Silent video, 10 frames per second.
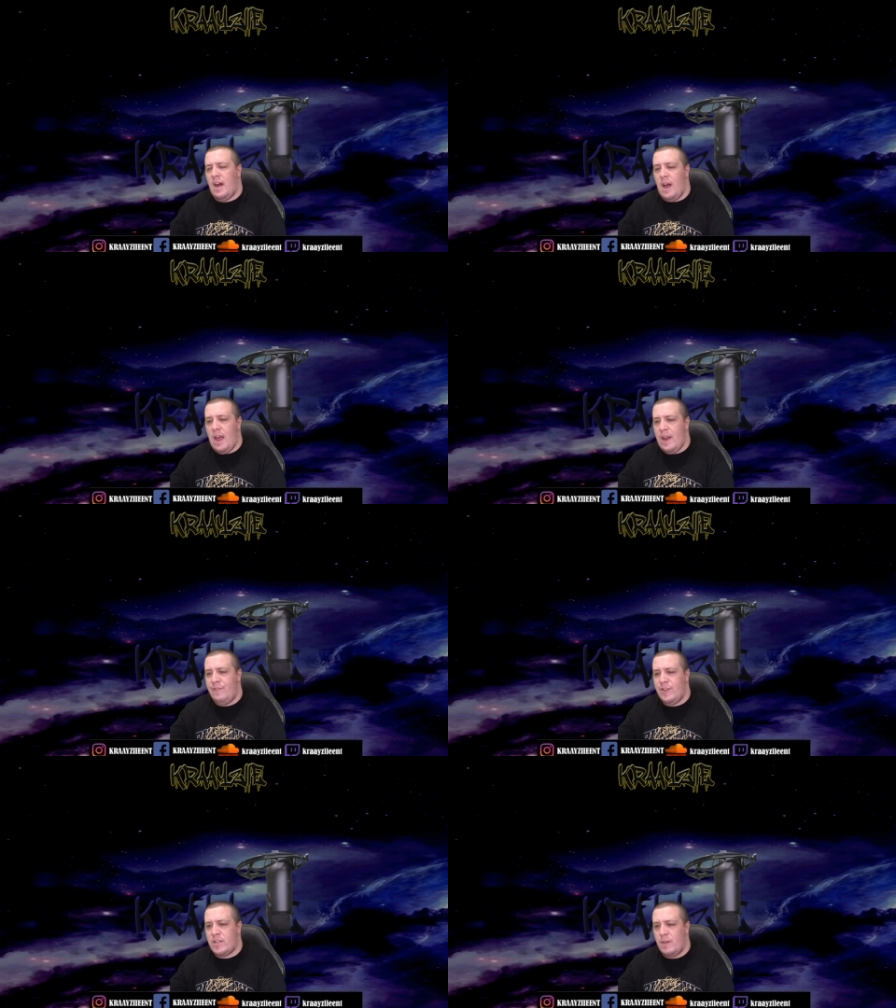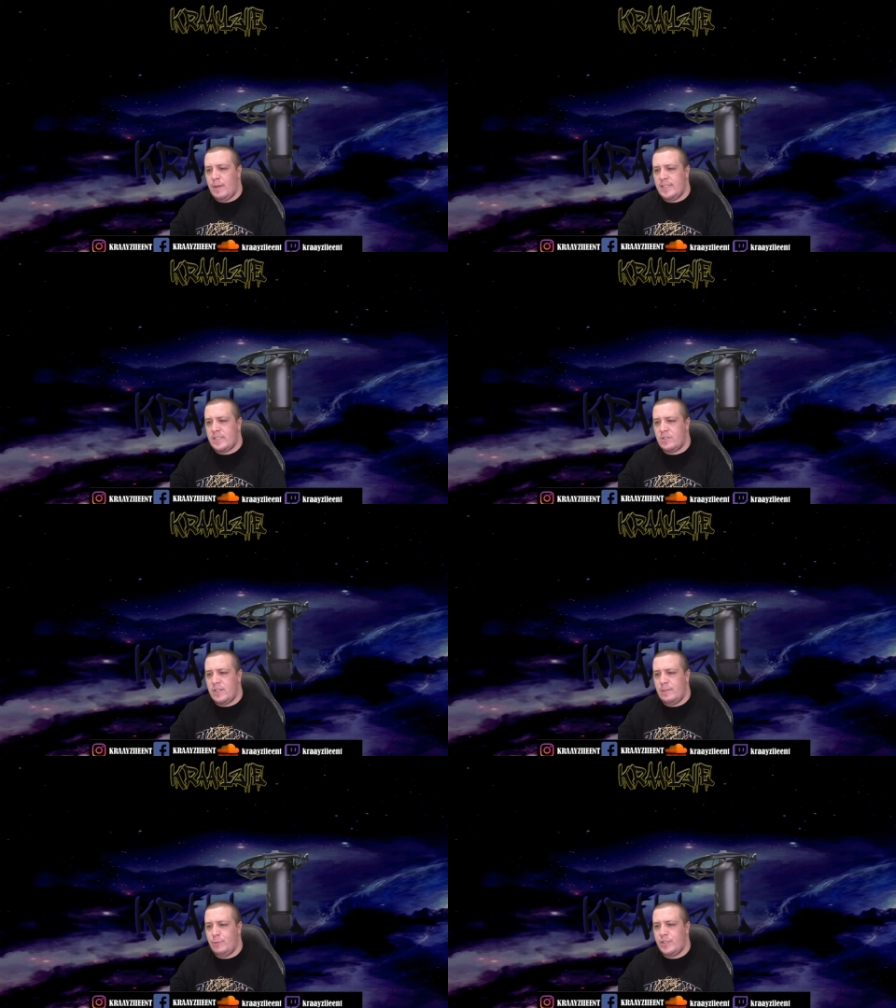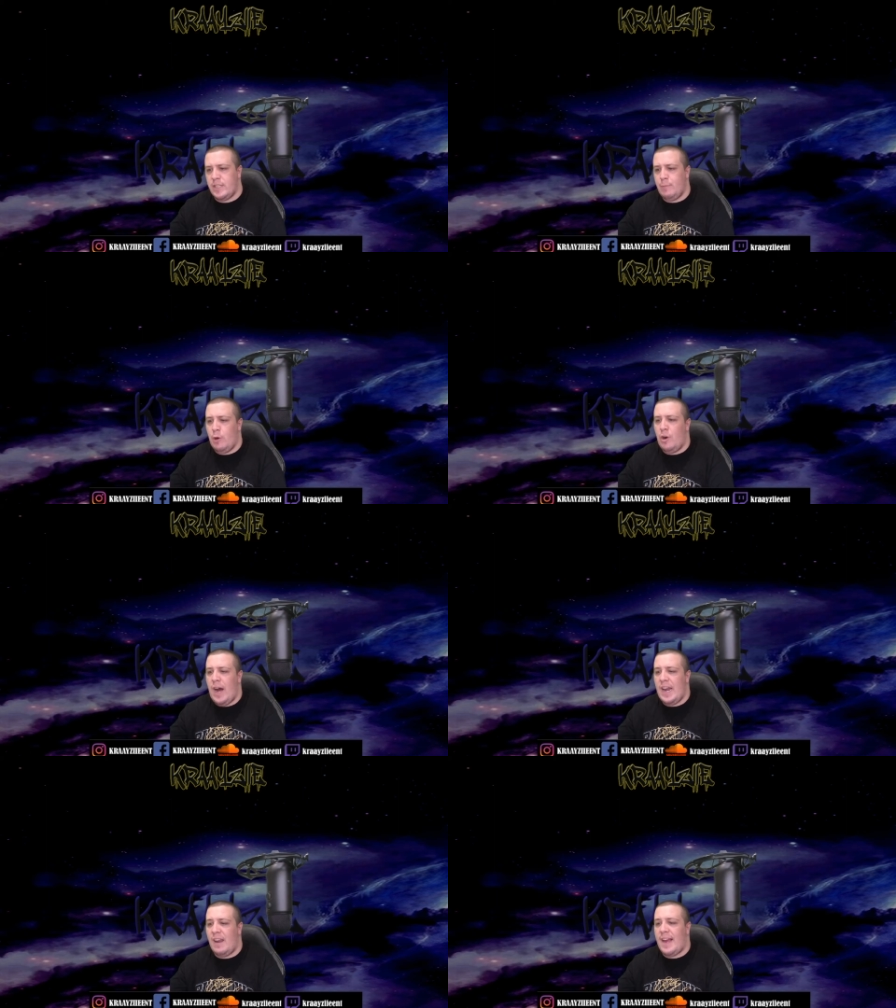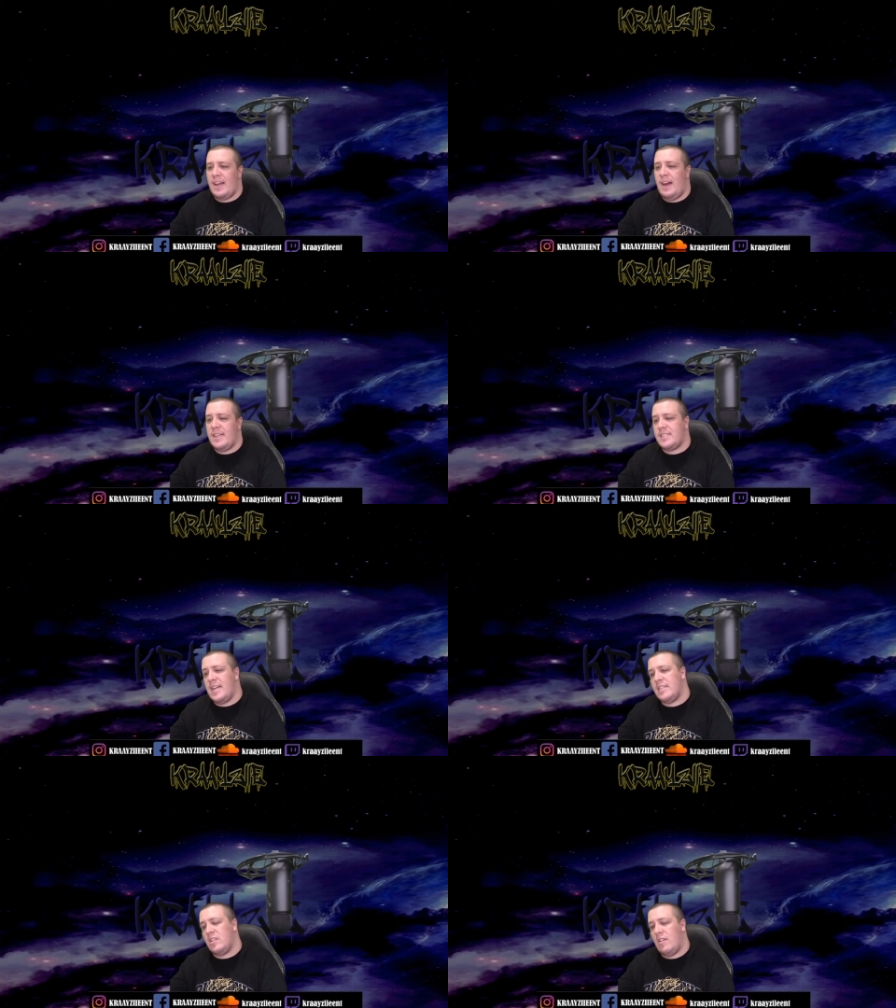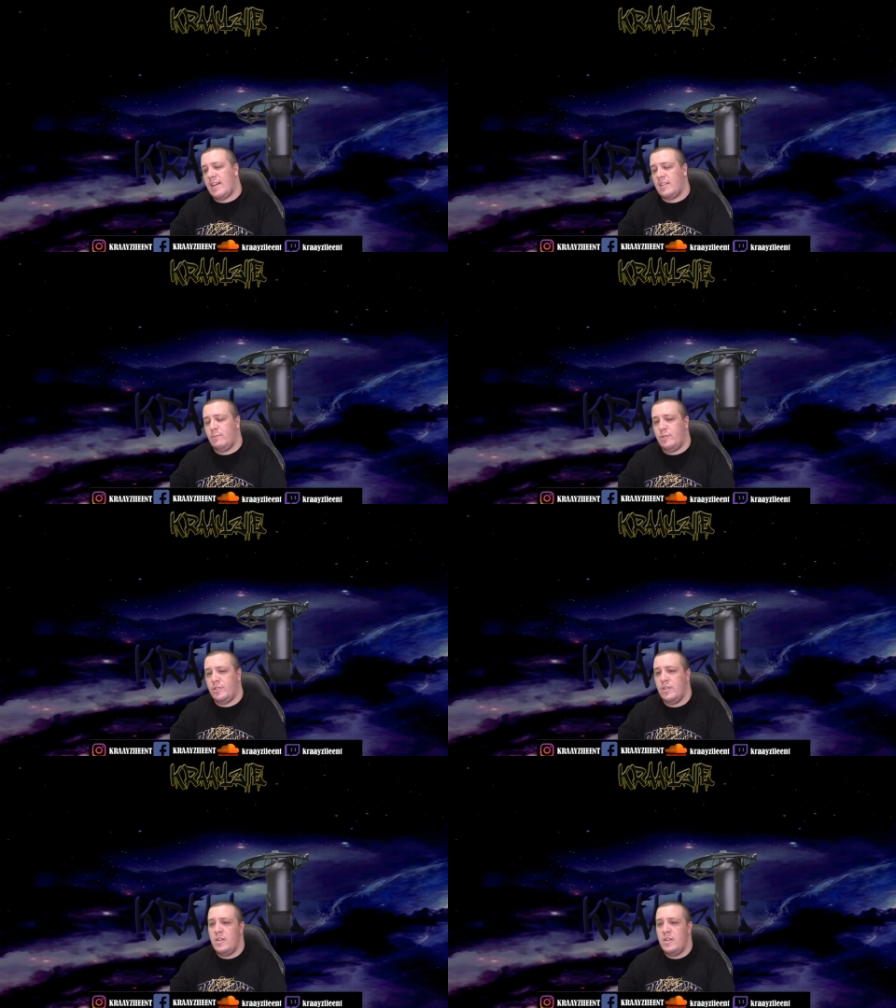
every time I listen to their music more, I start to like it more.